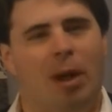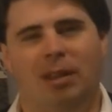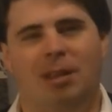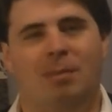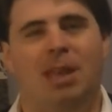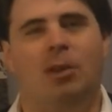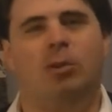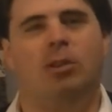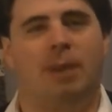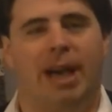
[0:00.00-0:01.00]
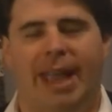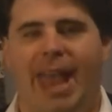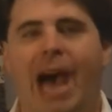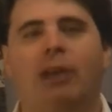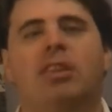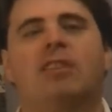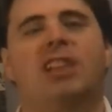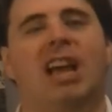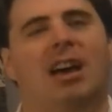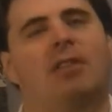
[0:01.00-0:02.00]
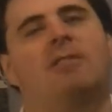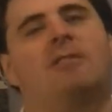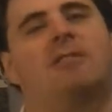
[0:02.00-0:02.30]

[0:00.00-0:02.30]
welcome you to my House of Love.